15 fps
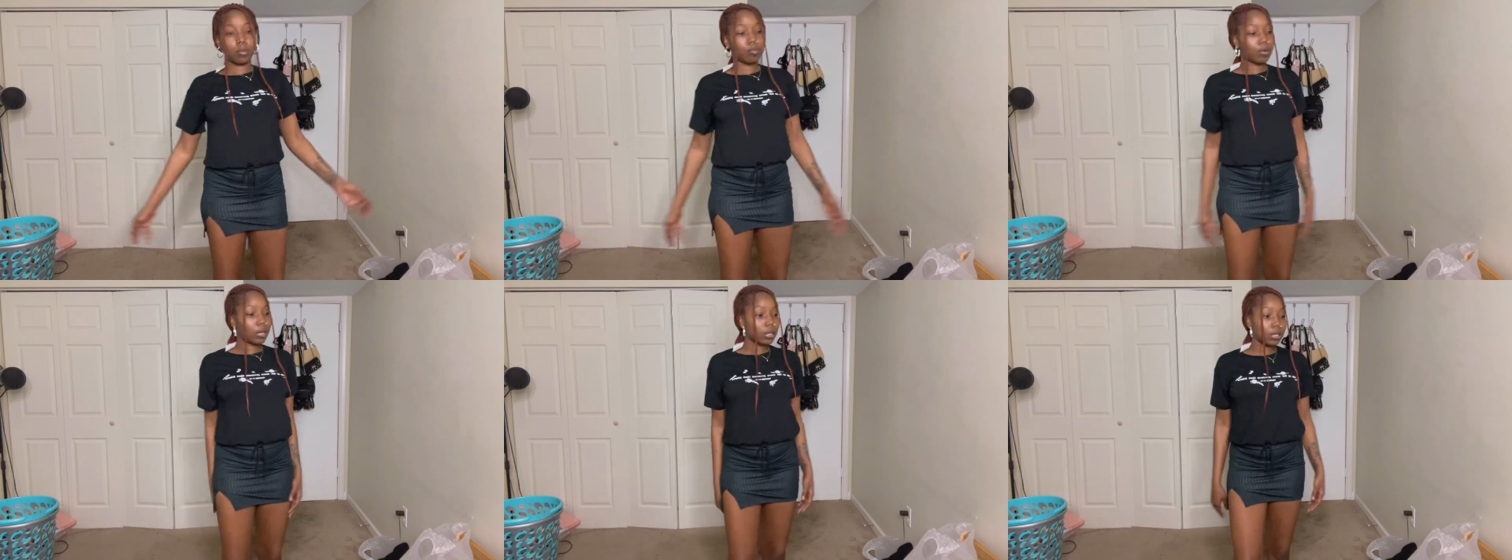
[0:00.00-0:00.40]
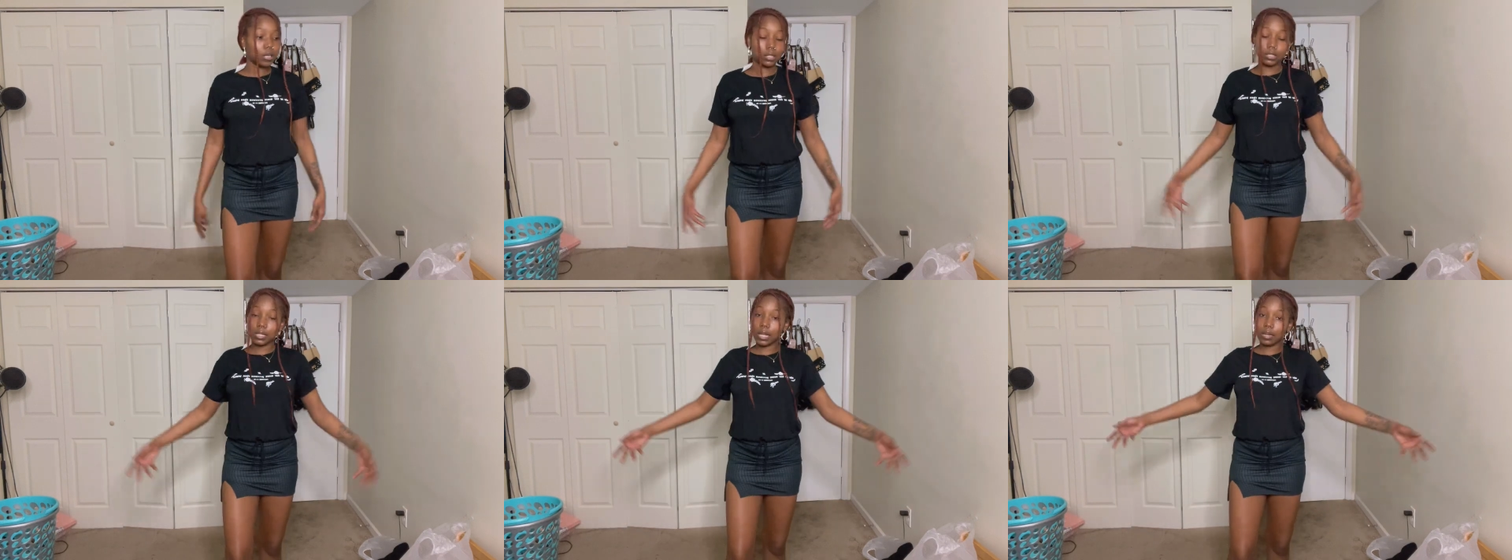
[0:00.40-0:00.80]
probably
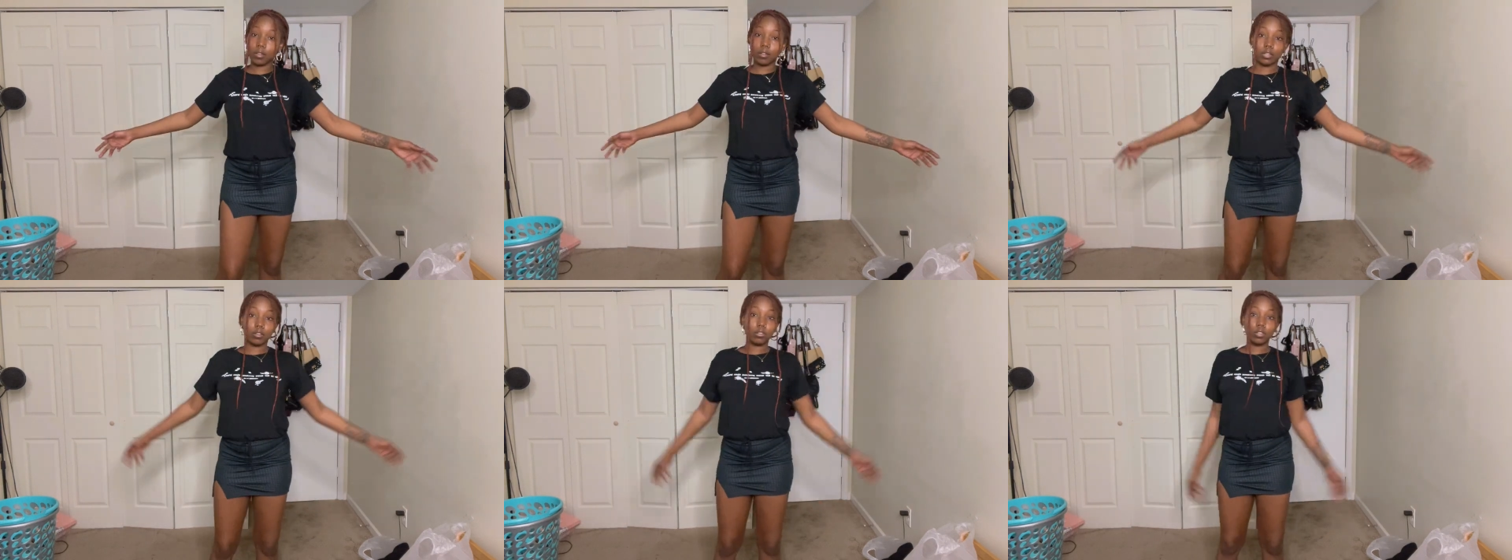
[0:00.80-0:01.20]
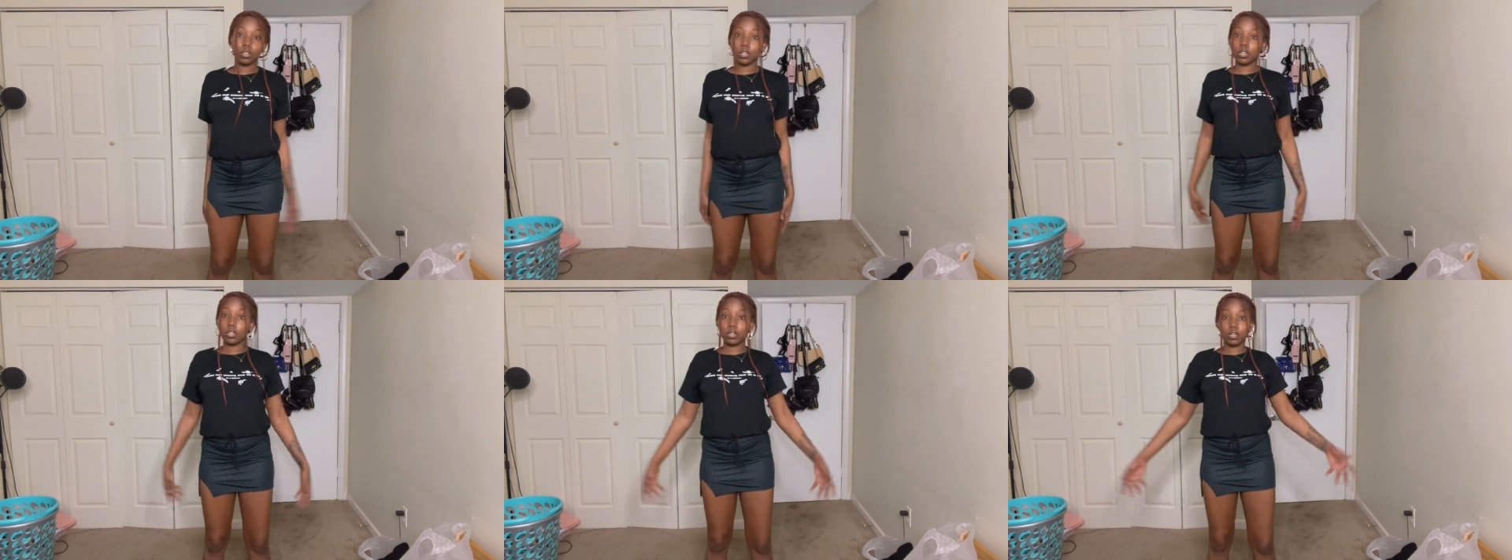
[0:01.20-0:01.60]
cause they know you can
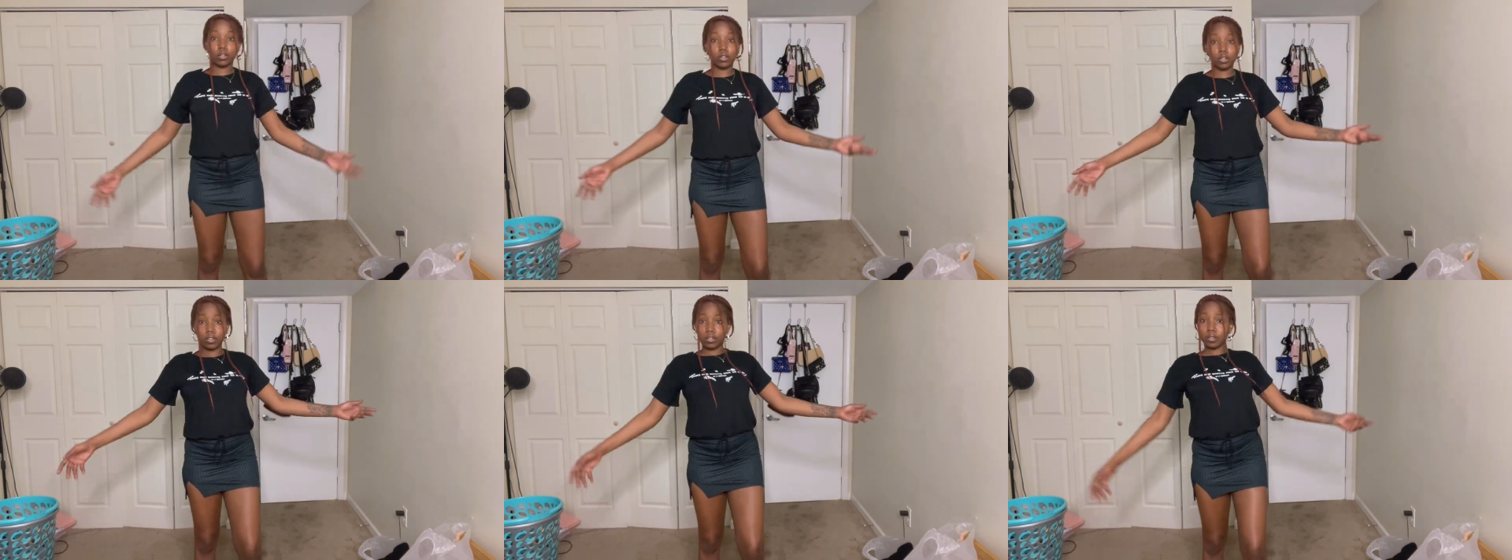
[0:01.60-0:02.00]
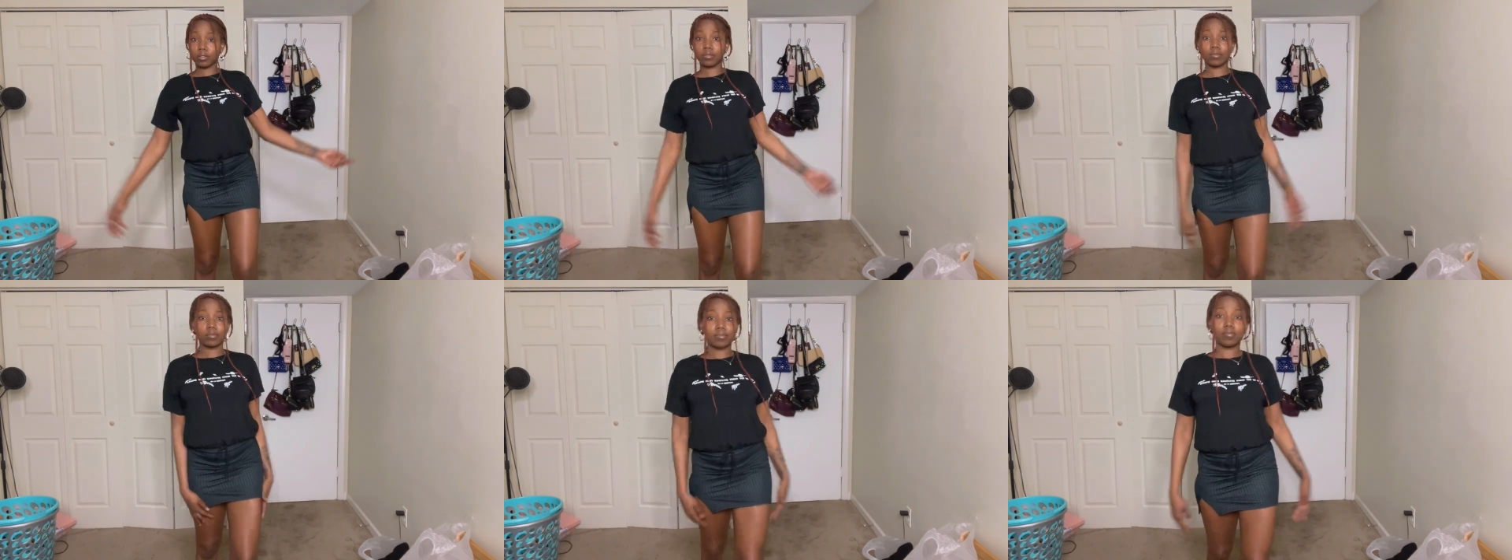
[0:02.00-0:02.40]
look good, girl.
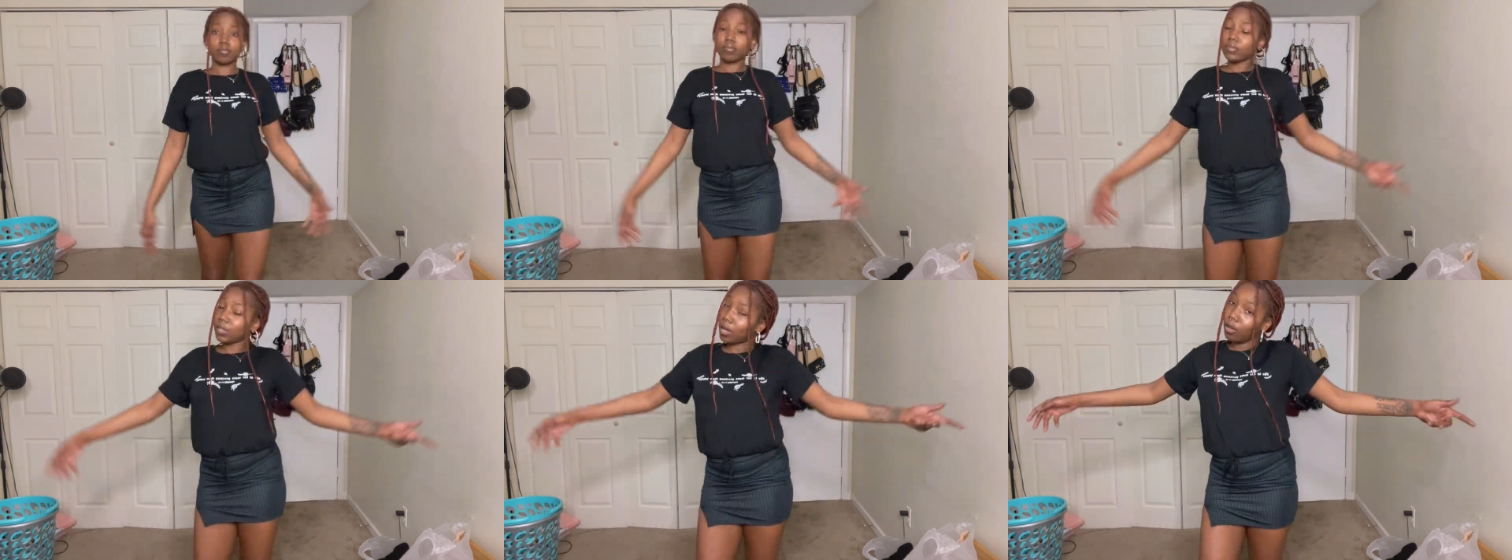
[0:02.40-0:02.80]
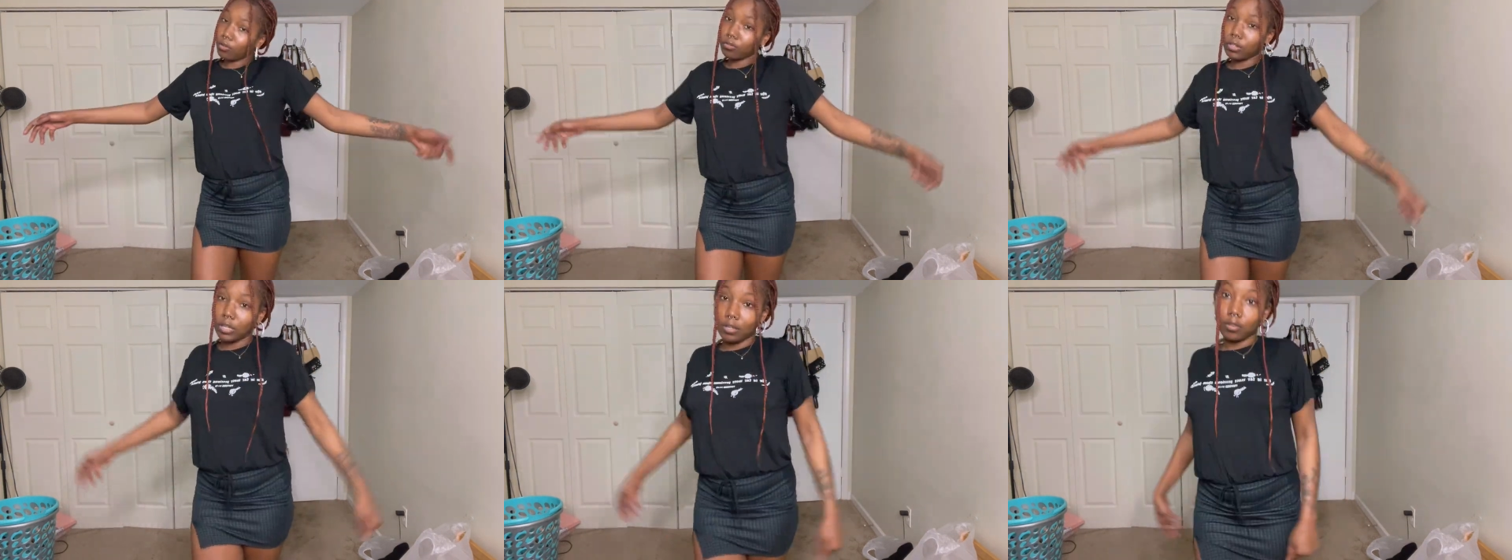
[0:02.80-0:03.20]

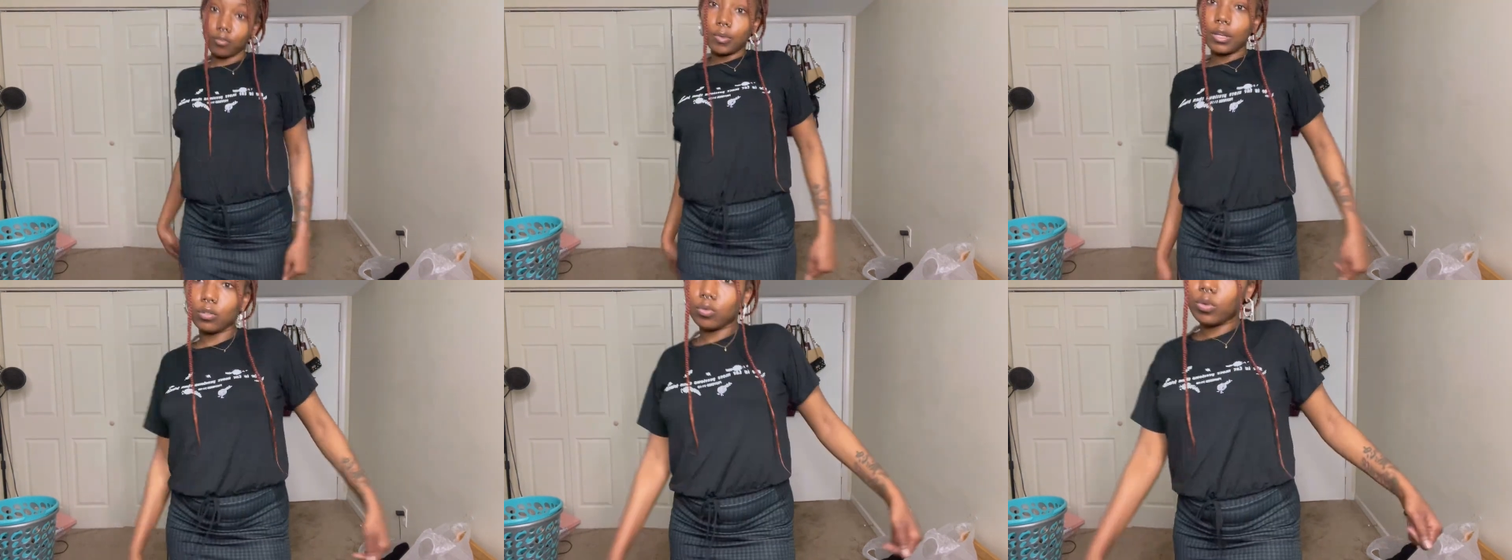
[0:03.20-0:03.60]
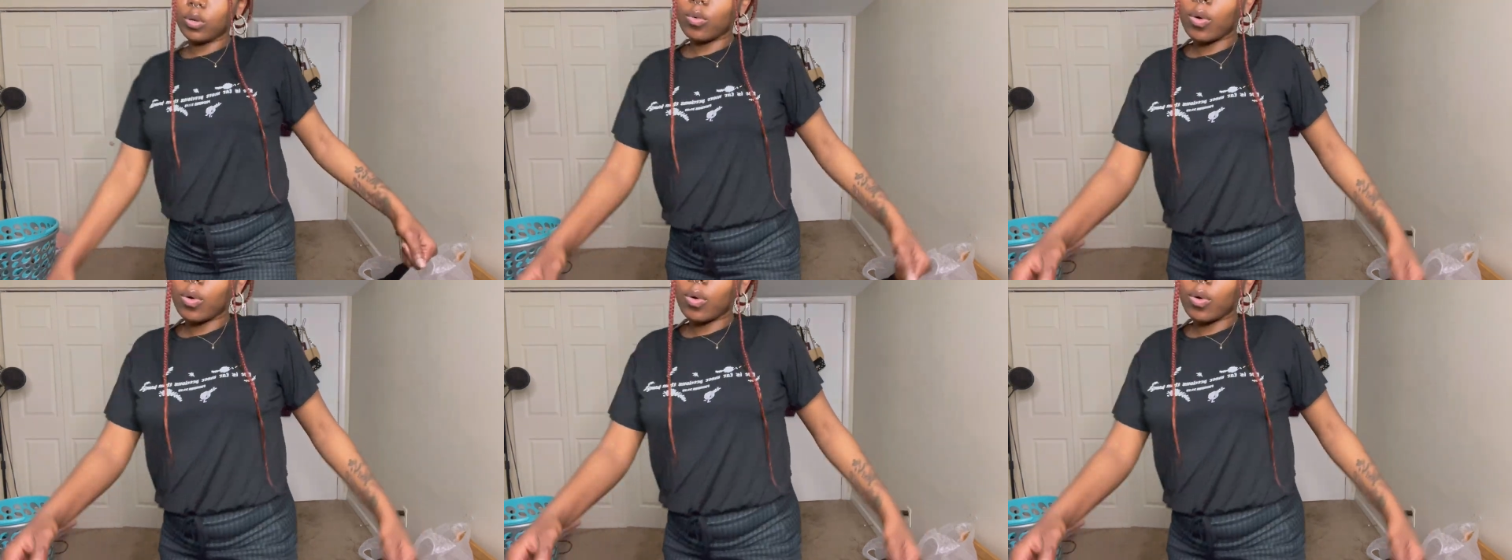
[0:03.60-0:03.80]
On it. Might as well